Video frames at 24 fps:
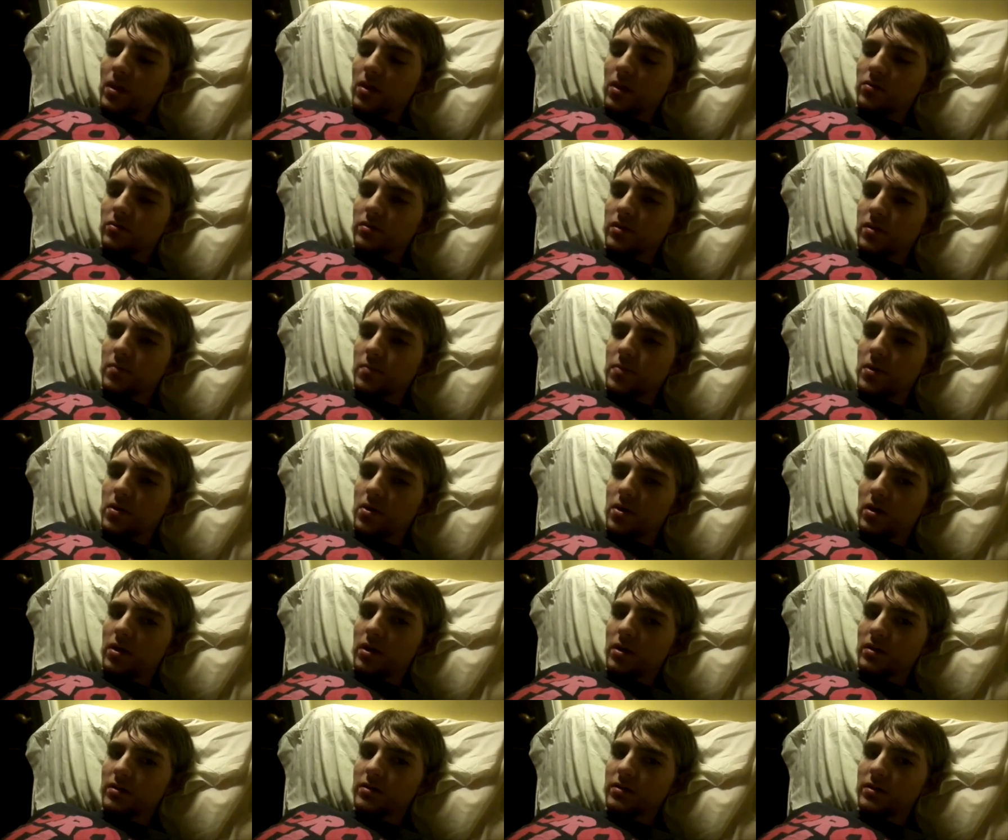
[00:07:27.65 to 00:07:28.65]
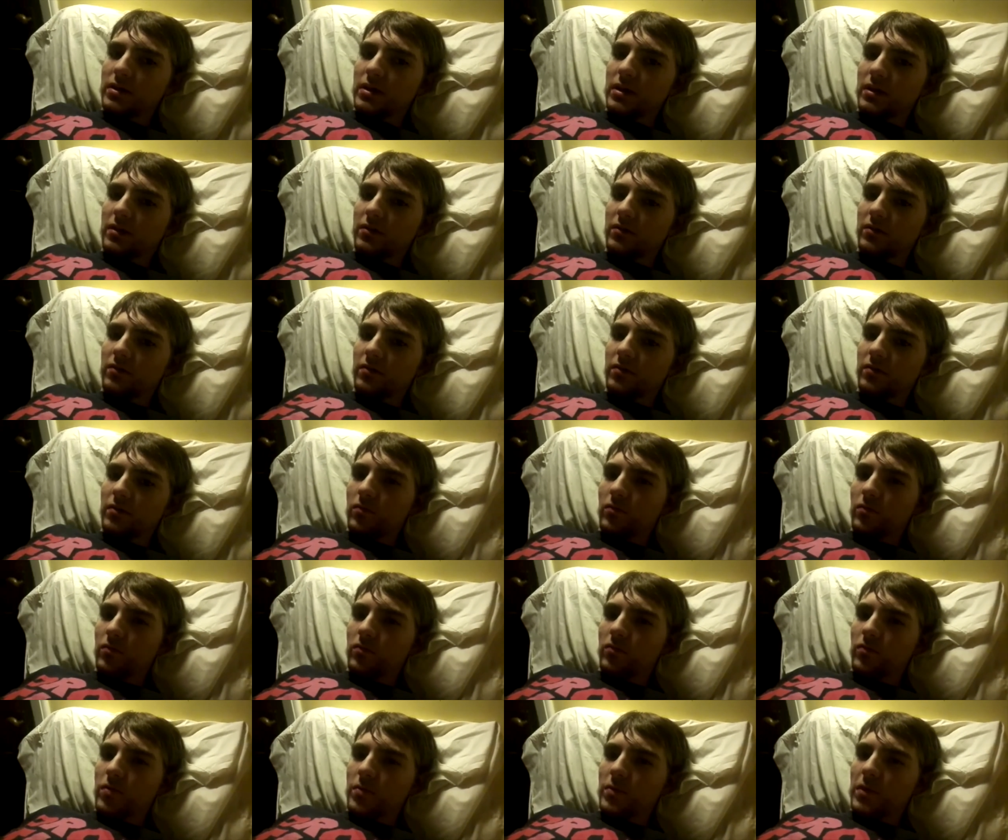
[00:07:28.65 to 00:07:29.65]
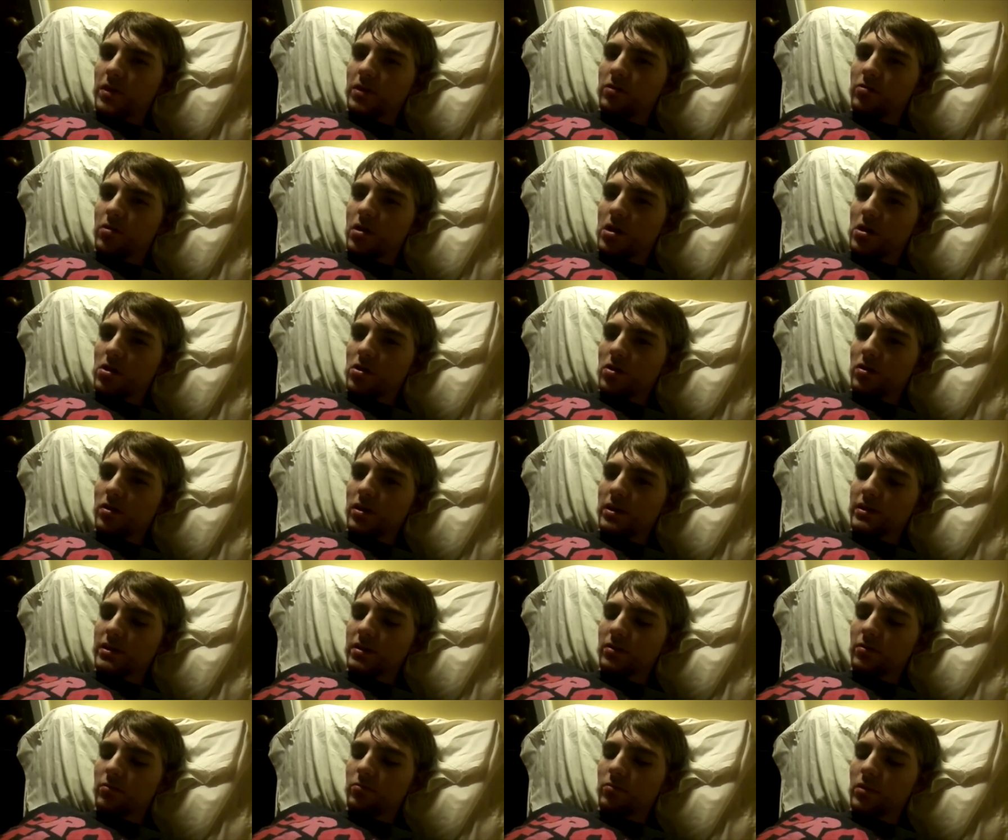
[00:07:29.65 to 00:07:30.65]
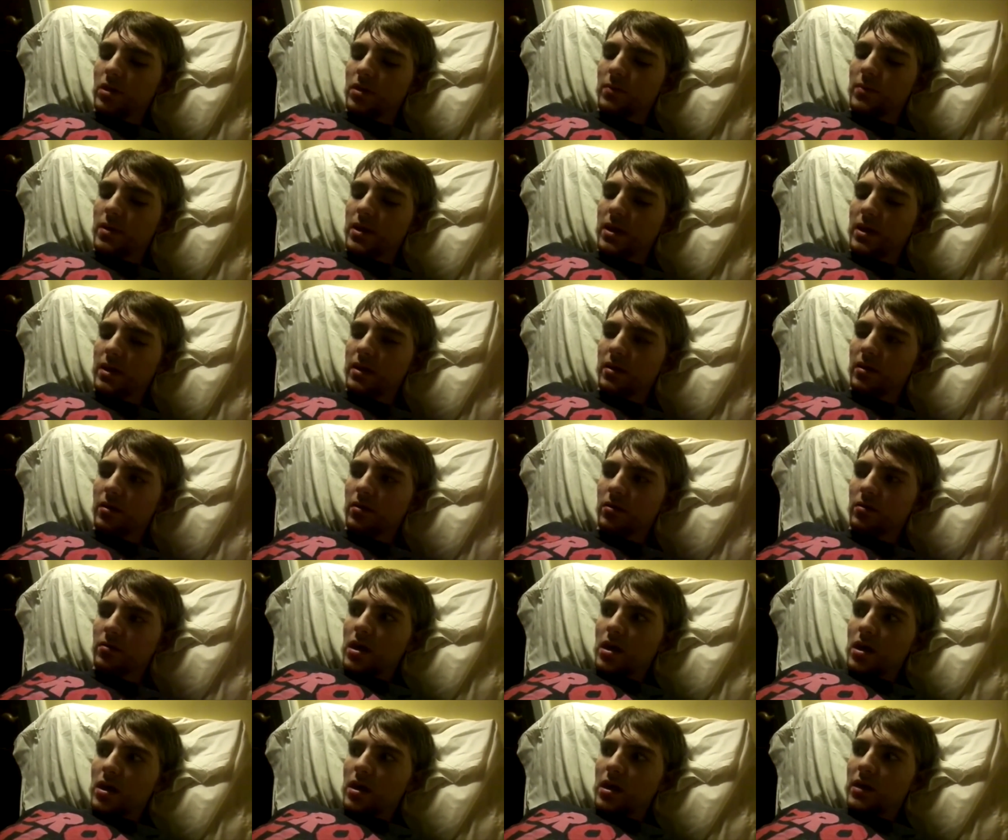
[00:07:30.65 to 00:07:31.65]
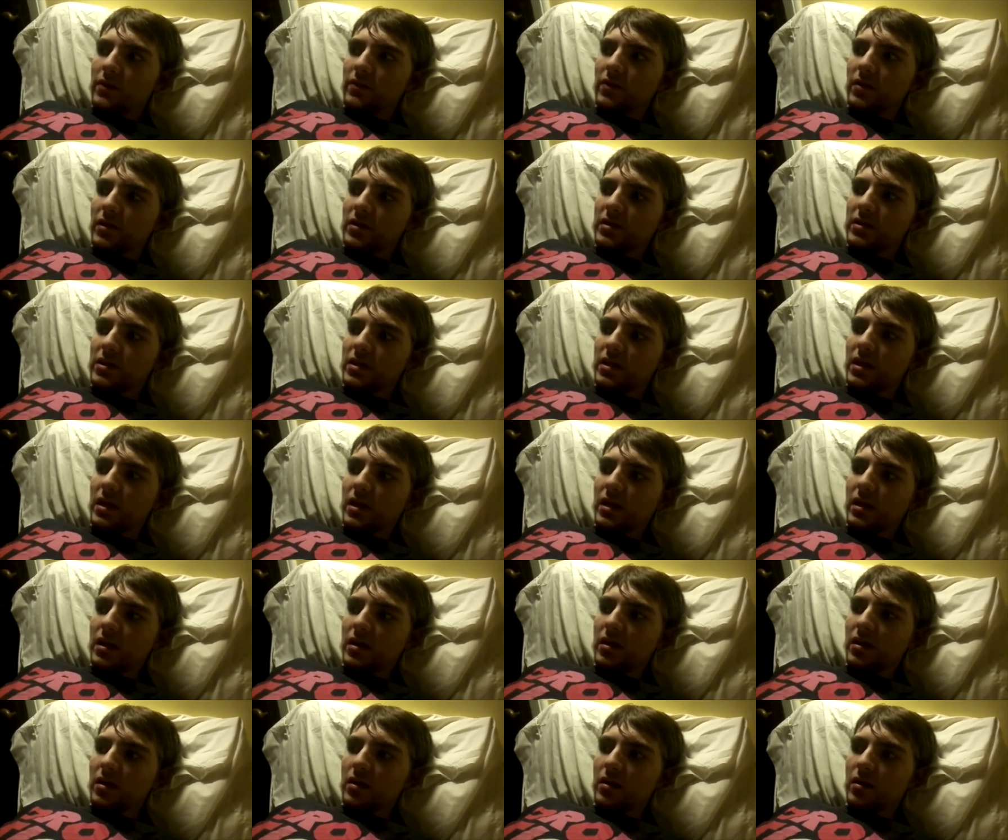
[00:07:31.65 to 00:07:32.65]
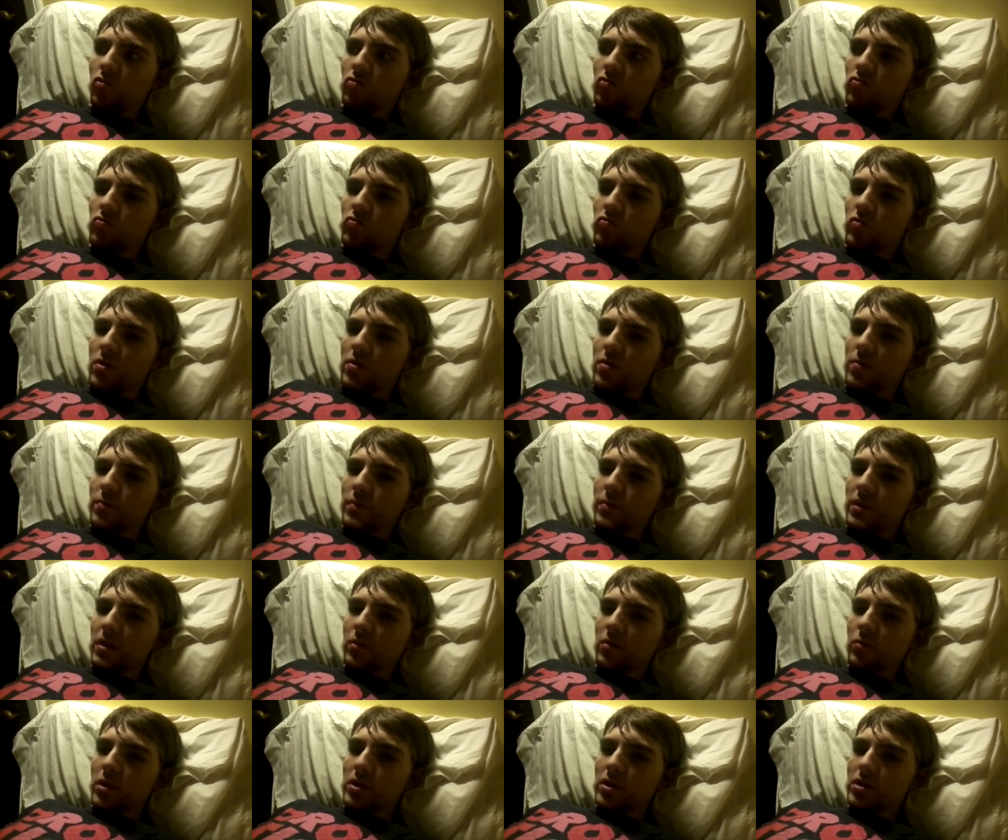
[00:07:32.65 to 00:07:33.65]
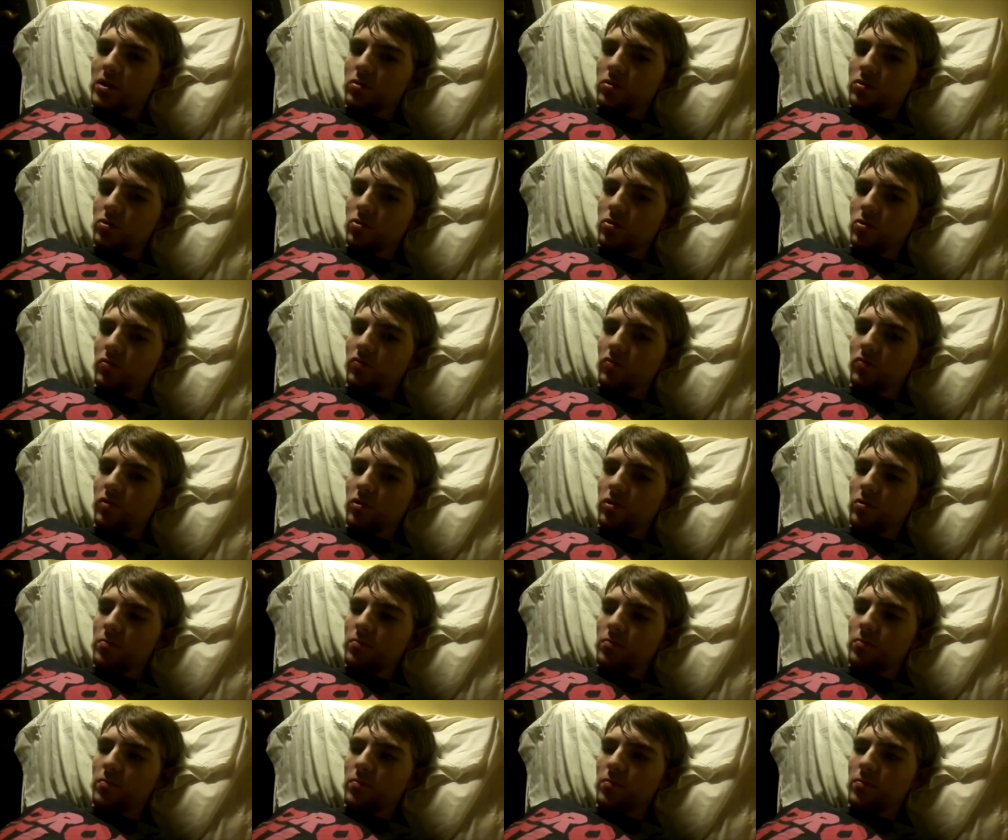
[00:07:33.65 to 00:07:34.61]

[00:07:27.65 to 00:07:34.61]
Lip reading: I was comparing a scene from the trailer that's a remake of a scene from the original short film.